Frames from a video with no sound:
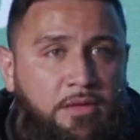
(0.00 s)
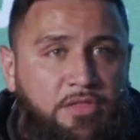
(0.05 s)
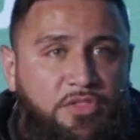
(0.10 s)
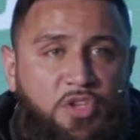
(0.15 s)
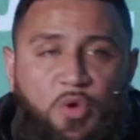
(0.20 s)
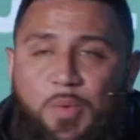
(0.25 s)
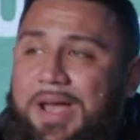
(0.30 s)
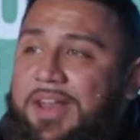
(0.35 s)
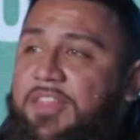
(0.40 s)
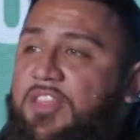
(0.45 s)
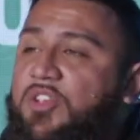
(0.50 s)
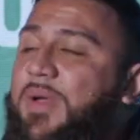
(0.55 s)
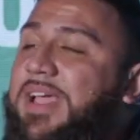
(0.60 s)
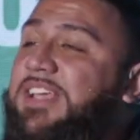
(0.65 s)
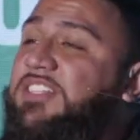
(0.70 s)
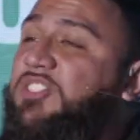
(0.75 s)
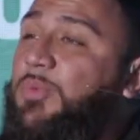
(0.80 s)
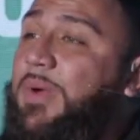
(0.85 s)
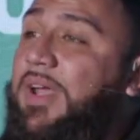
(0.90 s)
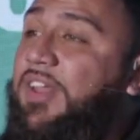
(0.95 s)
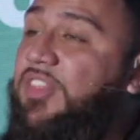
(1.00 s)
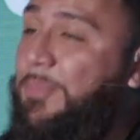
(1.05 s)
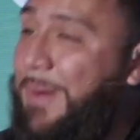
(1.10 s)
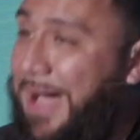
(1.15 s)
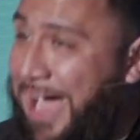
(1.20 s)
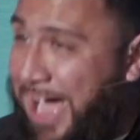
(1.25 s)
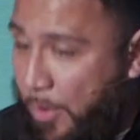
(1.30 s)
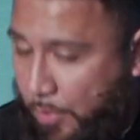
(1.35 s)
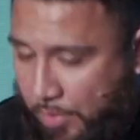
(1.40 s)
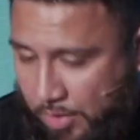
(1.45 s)
The greater the grace, the greater the
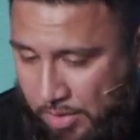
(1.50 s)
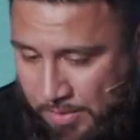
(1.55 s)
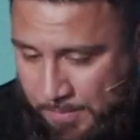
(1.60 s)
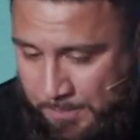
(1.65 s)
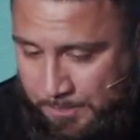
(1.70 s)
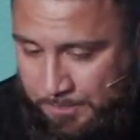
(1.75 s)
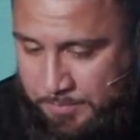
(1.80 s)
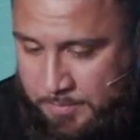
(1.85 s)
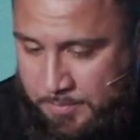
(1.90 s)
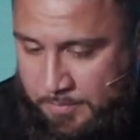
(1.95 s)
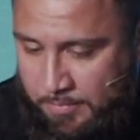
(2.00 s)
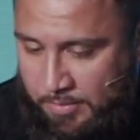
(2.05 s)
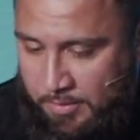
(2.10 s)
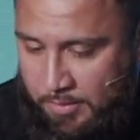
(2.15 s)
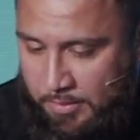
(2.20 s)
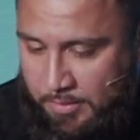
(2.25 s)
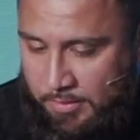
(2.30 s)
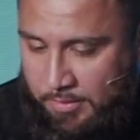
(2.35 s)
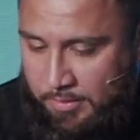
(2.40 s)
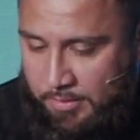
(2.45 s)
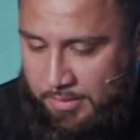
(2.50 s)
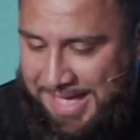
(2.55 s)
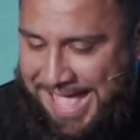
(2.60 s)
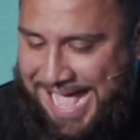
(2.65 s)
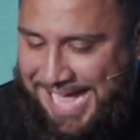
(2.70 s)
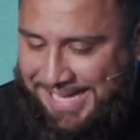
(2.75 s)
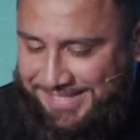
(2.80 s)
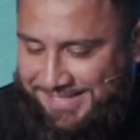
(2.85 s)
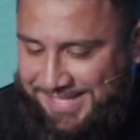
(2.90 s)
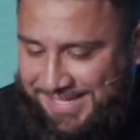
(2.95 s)
power.
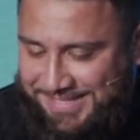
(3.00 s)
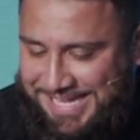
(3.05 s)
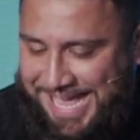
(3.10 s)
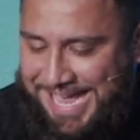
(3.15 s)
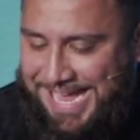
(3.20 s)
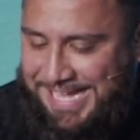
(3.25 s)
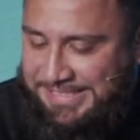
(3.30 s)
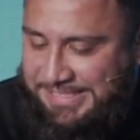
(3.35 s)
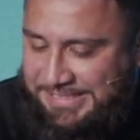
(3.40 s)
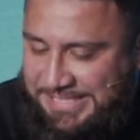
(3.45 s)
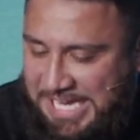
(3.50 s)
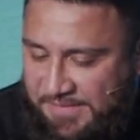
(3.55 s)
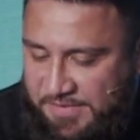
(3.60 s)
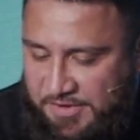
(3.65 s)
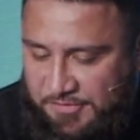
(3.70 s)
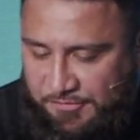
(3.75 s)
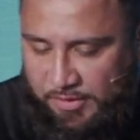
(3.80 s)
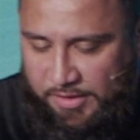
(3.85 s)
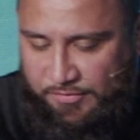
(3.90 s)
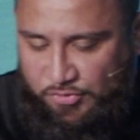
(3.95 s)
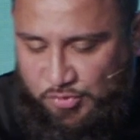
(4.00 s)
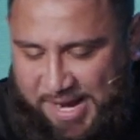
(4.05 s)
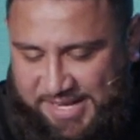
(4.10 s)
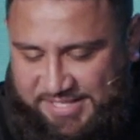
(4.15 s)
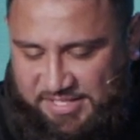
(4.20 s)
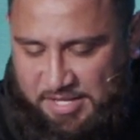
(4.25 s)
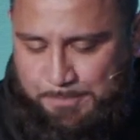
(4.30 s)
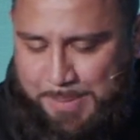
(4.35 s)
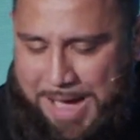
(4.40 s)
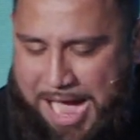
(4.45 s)
Acts 6 8, and Stephen, full of
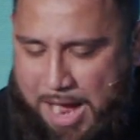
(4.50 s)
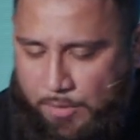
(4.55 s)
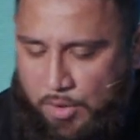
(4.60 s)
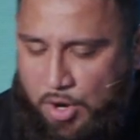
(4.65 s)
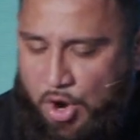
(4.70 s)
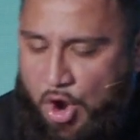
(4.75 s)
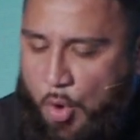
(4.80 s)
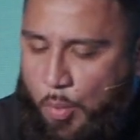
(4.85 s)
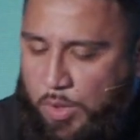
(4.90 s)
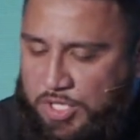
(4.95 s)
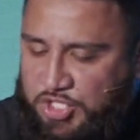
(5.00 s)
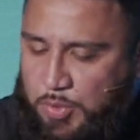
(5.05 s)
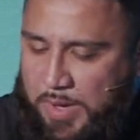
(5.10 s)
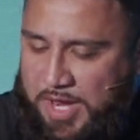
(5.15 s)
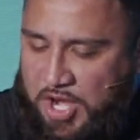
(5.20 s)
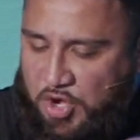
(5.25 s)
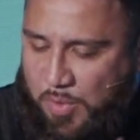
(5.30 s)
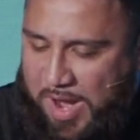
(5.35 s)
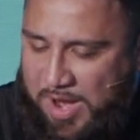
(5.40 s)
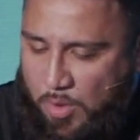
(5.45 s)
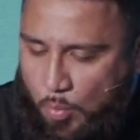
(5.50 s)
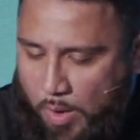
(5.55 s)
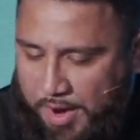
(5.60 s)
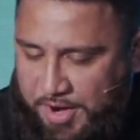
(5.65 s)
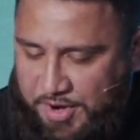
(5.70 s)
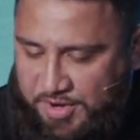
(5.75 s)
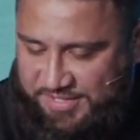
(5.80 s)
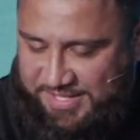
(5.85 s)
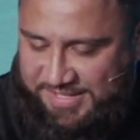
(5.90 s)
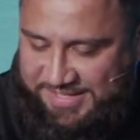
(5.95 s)
grace and power, was doing great
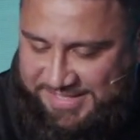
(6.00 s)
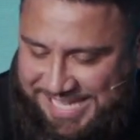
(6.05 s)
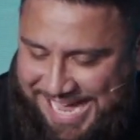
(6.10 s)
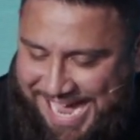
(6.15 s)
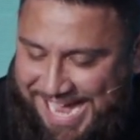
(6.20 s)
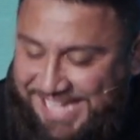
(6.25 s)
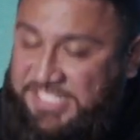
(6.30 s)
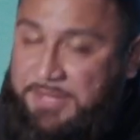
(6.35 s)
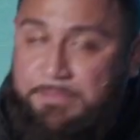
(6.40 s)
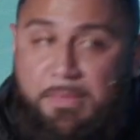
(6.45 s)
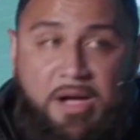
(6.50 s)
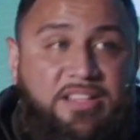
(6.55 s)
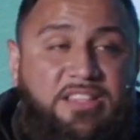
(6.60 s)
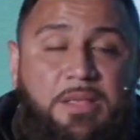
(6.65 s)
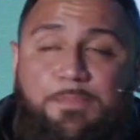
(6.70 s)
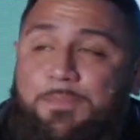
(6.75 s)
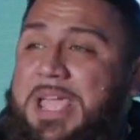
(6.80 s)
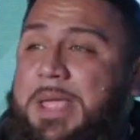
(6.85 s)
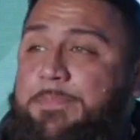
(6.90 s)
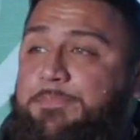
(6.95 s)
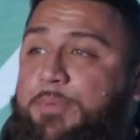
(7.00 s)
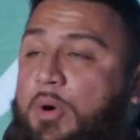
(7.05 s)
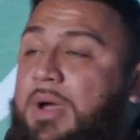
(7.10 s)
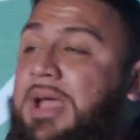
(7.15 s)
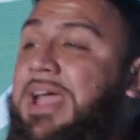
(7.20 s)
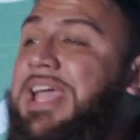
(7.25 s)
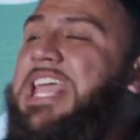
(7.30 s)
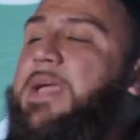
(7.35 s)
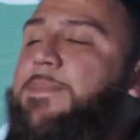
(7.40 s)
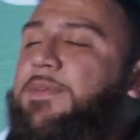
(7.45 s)
wonders and signs among the people.
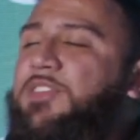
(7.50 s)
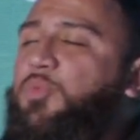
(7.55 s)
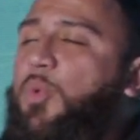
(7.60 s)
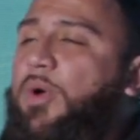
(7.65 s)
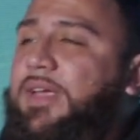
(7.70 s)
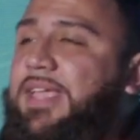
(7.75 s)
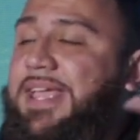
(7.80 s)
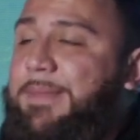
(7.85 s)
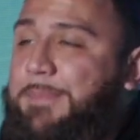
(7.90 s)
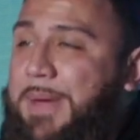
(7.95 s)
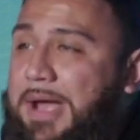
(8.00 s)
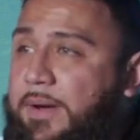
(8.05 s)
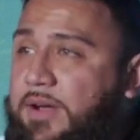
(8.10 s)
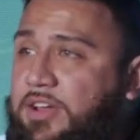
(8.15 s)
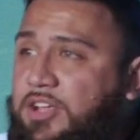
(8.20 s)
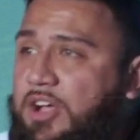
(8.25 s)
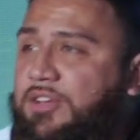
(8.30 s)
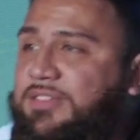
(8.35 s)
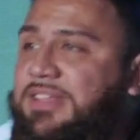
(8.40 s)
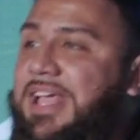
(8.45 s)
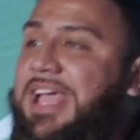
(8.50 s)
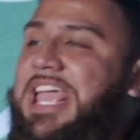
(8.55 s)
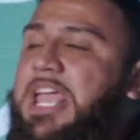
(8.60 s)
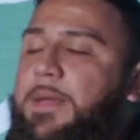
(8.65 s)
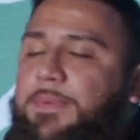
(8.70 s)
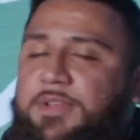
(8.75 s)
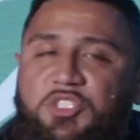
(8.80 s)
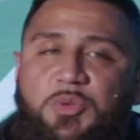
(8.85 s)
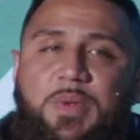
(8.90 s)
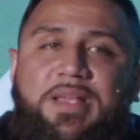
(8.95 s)
He was working miracles, he
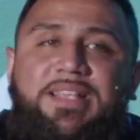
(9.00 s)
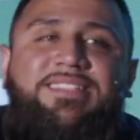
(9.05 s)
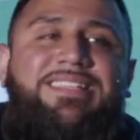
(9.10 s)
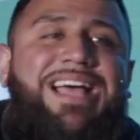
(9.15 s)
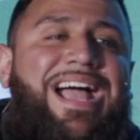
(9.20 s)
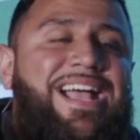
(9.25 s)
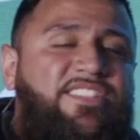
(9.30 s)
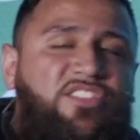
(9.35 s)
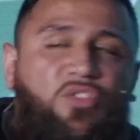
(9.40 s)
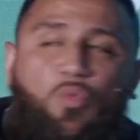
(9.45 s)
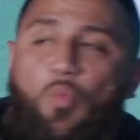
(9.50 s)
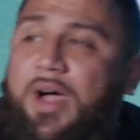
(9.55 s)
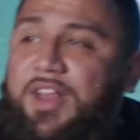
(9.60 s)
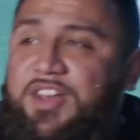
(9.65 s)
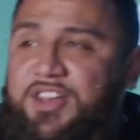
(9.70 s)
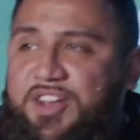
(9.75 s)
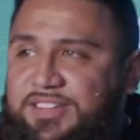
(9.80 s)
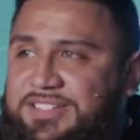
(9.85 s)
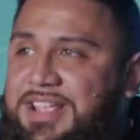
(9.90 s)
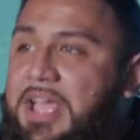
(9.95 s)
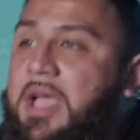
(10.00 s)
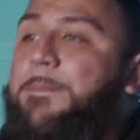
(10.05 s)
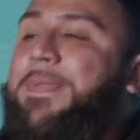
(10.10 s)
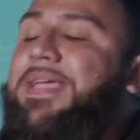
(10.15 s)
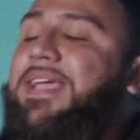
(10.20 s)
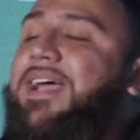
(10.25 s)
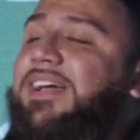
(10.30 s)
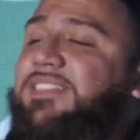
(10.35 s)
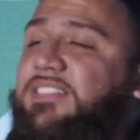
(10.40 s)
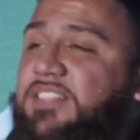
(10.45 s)
was doing signs and wonders
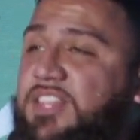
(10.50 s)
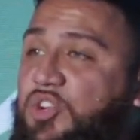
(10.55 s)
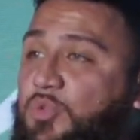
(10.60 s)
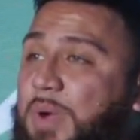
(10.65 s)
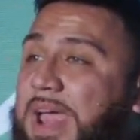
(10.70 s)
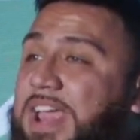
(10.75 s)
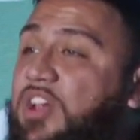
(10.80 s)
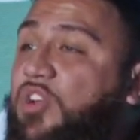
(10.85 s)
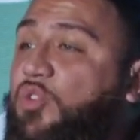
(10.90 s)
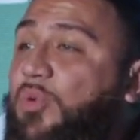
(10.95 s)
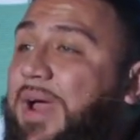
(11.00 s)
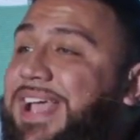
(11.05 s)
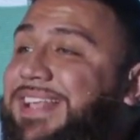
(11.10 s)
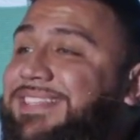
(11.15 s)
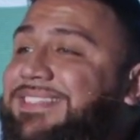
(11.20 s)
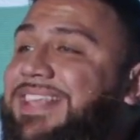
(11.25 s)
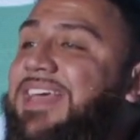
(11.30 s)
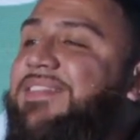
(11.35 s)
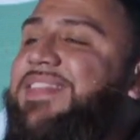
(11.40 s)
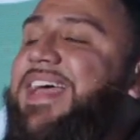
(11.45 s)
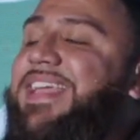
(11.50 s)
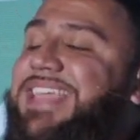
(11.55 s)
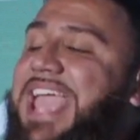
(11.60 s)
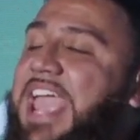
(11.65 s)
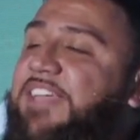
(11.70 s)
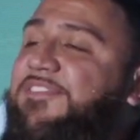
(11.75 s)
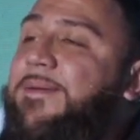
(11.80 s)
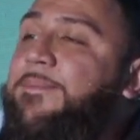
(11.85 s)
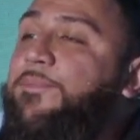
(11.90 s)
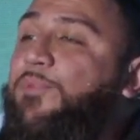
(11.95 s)
because of the great grace that
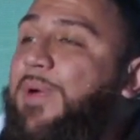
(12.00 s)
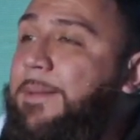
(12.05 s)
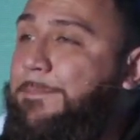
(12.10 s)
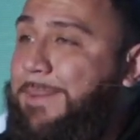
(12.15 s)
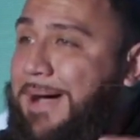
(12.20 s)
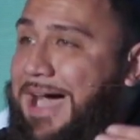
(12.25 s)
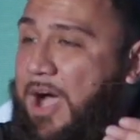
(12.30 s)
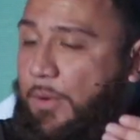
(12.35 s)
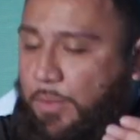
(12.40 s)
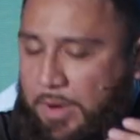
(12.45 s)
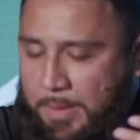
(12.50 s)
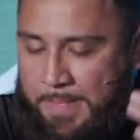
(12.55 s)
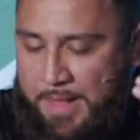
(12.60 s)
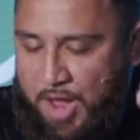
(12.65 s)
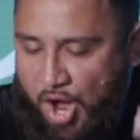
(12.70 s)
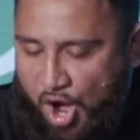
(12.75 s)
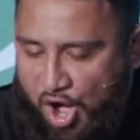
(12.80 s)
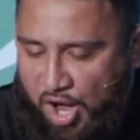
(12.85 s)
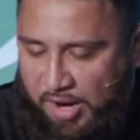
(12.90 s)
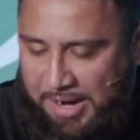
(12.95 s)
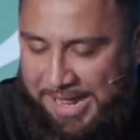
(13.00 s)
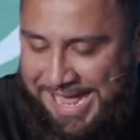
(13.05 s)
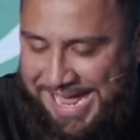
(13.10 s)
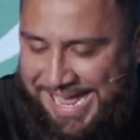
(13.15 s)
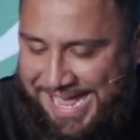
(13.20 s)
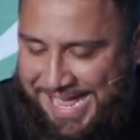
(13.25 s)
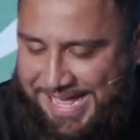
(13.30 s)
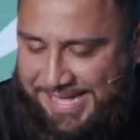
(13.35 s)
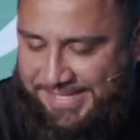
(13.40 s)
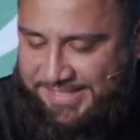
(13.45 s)
gave him great power on
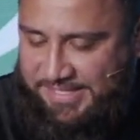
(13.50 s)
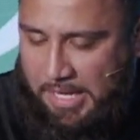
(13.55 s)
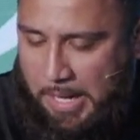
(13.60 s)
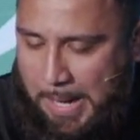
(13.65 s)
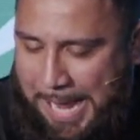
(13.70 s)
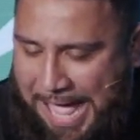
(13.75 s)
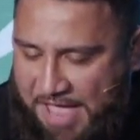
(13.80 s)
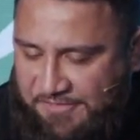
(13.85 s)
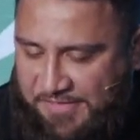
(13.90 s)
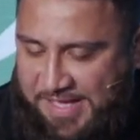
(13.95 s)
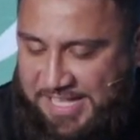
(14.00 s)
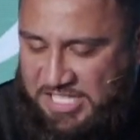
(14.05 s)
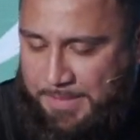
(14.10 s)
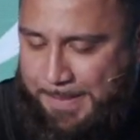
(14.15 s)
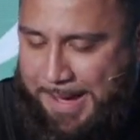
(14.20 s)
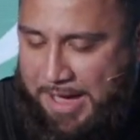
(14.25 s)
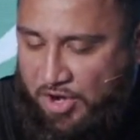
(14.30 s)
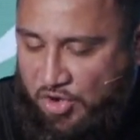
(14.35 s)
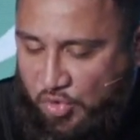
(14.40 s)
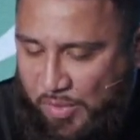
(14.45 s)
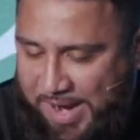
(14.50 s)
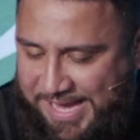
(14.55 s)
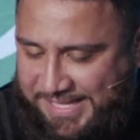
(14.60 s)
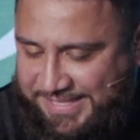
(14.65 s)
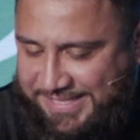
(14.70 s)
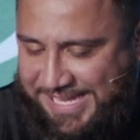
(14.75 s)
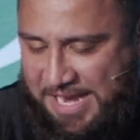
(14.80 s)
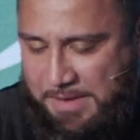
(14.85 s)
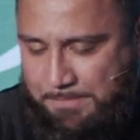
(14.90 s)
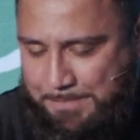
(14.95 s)
his life. It's about
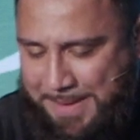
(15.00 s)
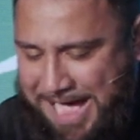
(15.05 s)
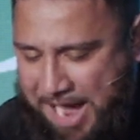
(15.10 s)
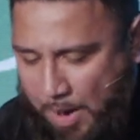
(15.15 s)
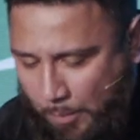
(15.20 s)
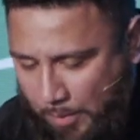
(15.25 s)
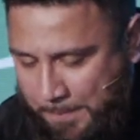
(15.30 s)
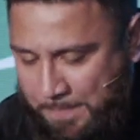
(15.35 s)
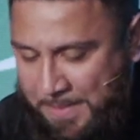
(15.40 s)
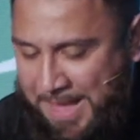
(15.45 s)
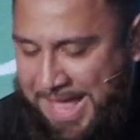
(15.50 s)
grace and power.